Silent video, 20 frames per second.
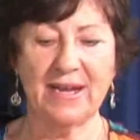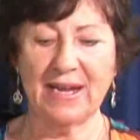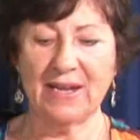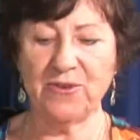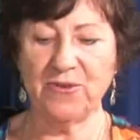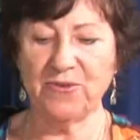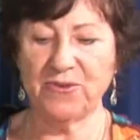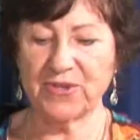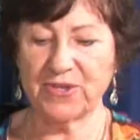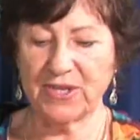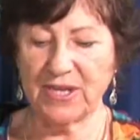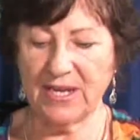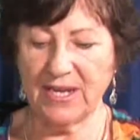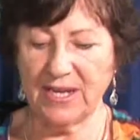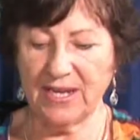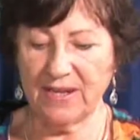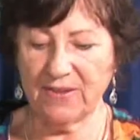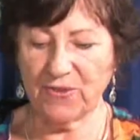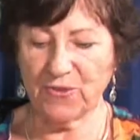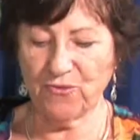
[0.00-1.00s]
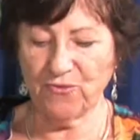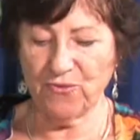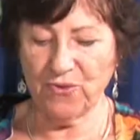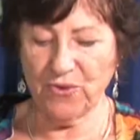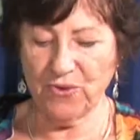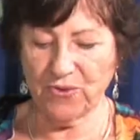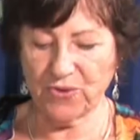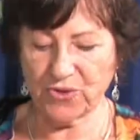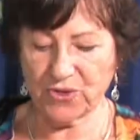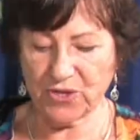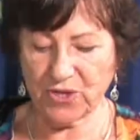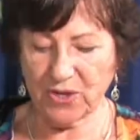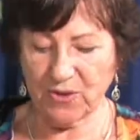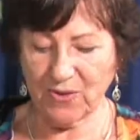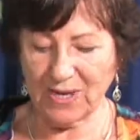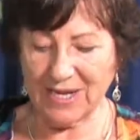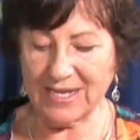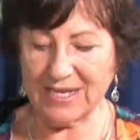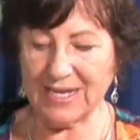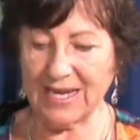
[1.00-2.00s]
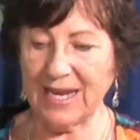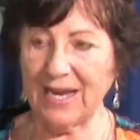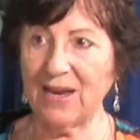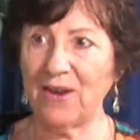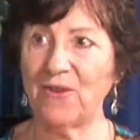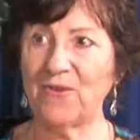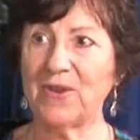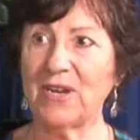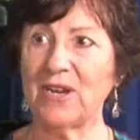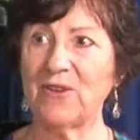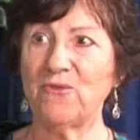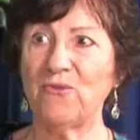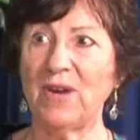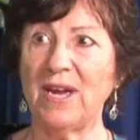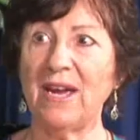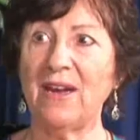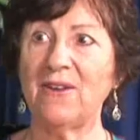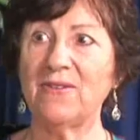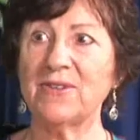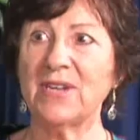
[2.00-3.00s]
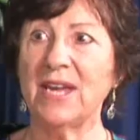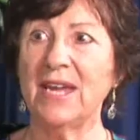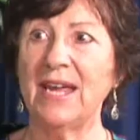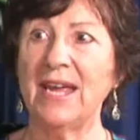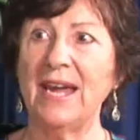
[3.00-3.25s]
and you see the roots going down and around,